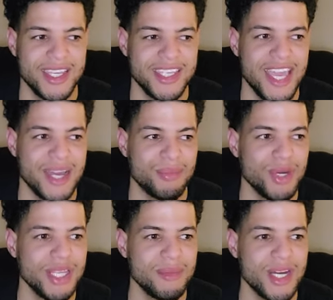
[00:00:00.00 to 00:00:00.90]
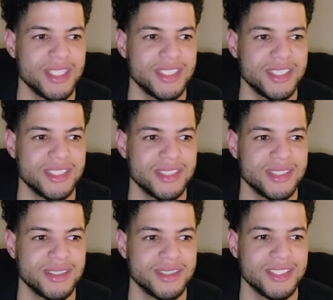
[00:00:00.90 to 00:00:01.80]
yeah, pretty
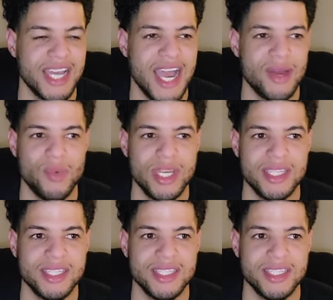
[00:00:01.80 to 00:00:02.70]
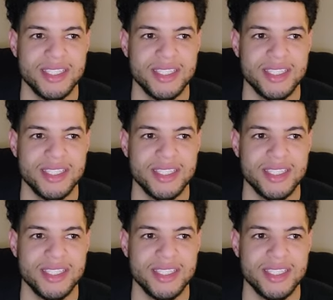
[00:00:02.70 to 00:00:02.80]
much I went